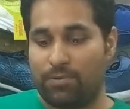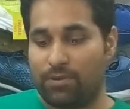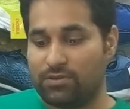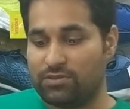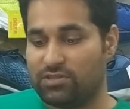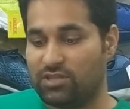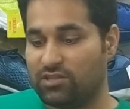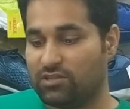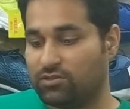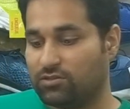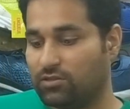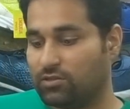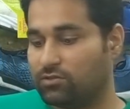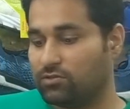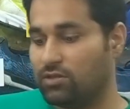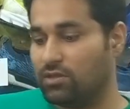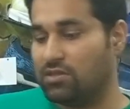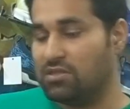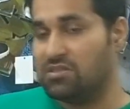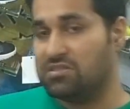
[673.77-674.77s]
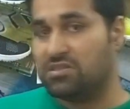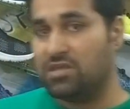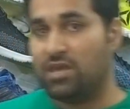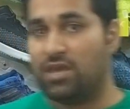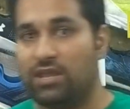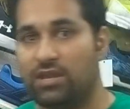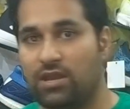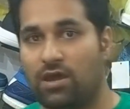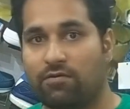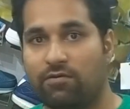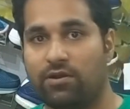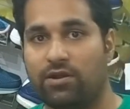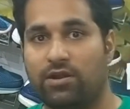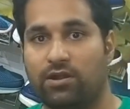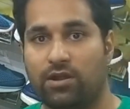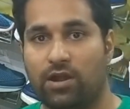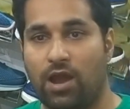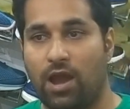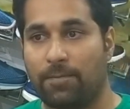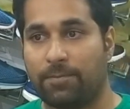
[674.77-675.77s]
This in
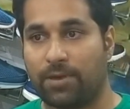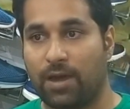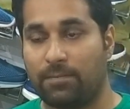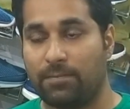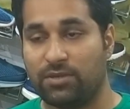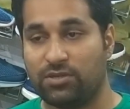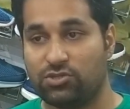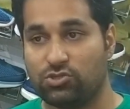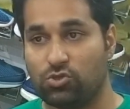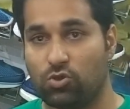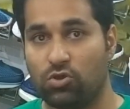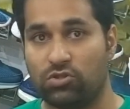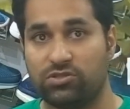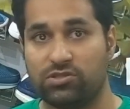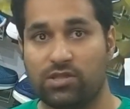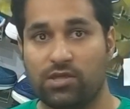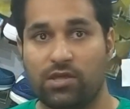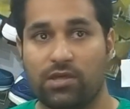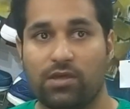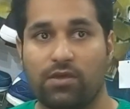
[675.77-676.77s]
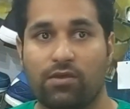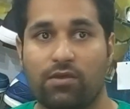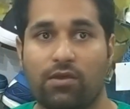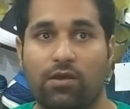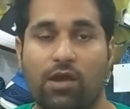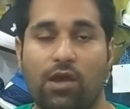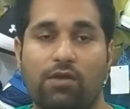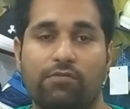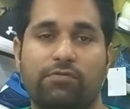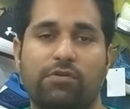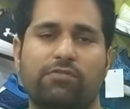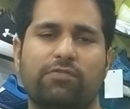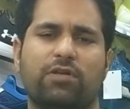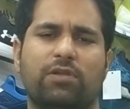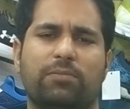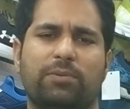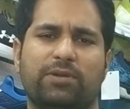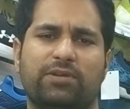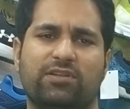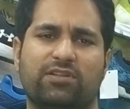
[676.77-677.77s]
our upcoming shows, we
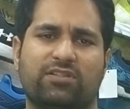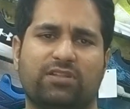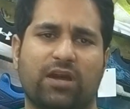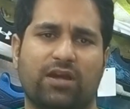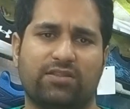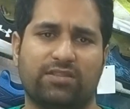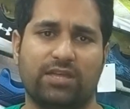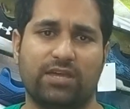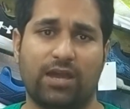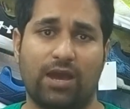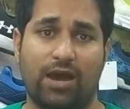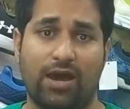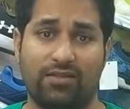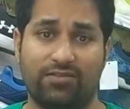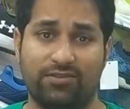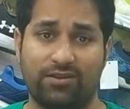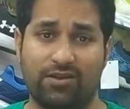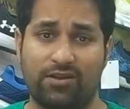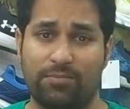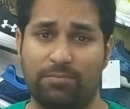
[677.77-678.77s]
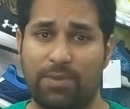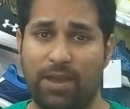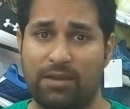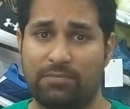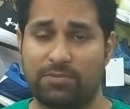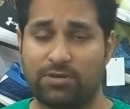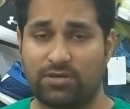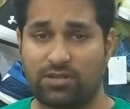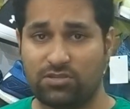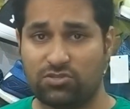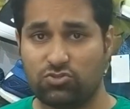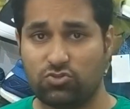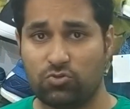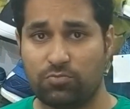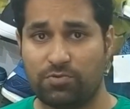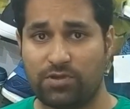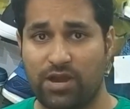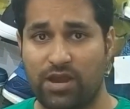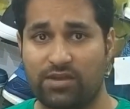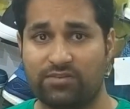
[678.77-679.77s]
will be discussing other badminton shoe
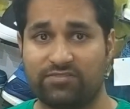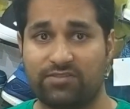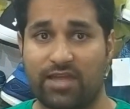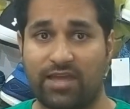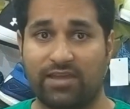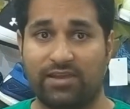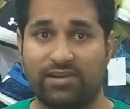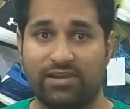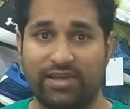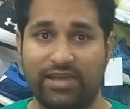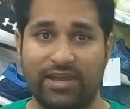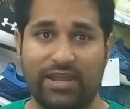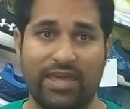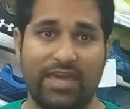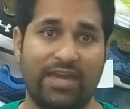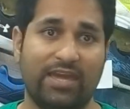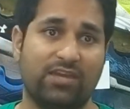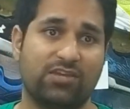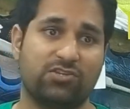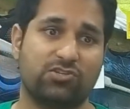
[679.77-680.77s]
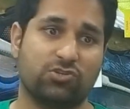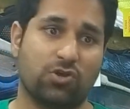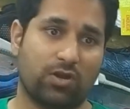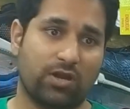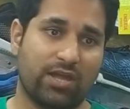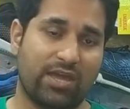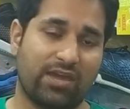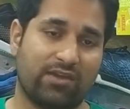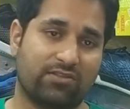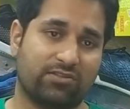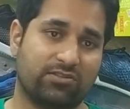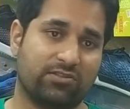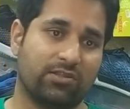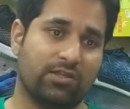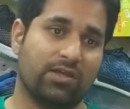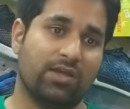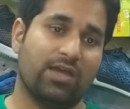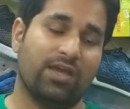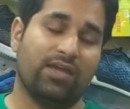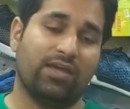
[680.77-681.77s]
brands like Li-Ning, Yonex,
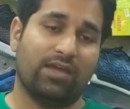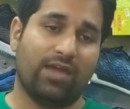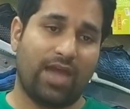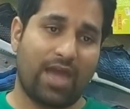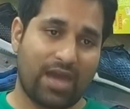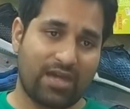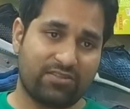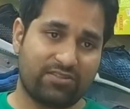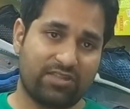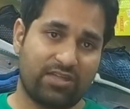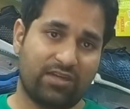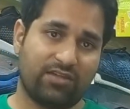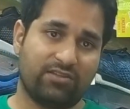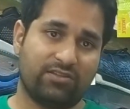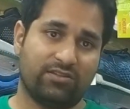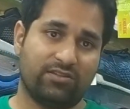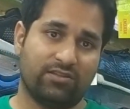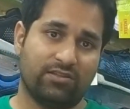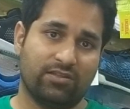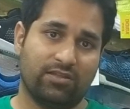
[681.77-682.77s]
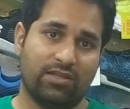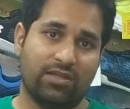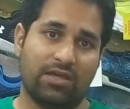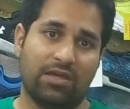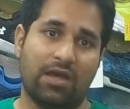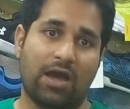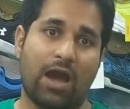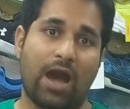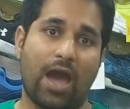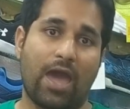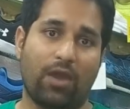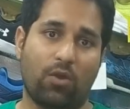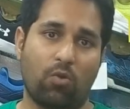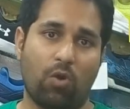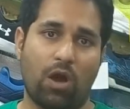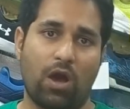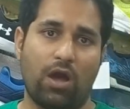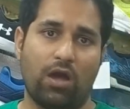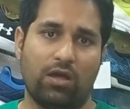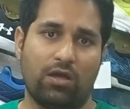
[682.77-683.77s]
Asics,
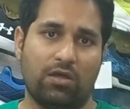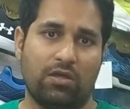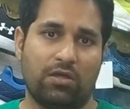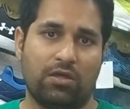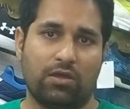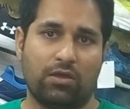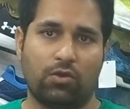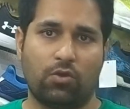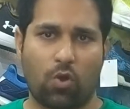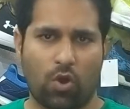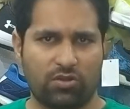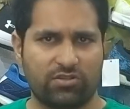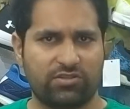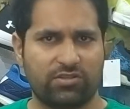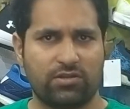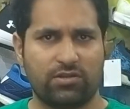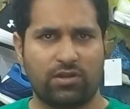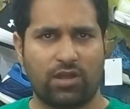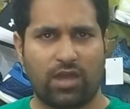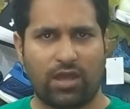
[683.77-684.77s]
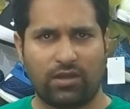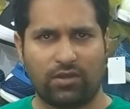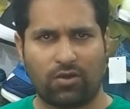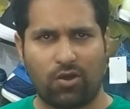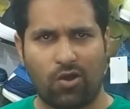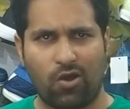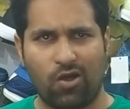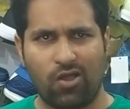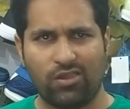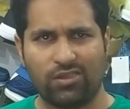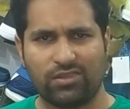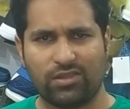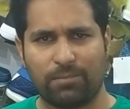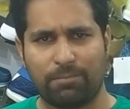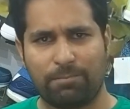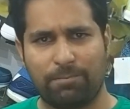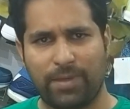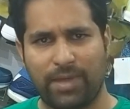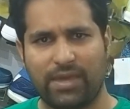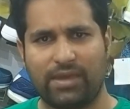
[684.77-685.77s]
Haikwa, Gozen, and all the
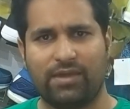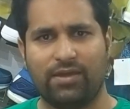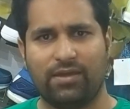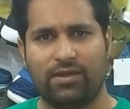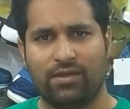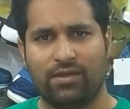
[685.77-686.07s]
big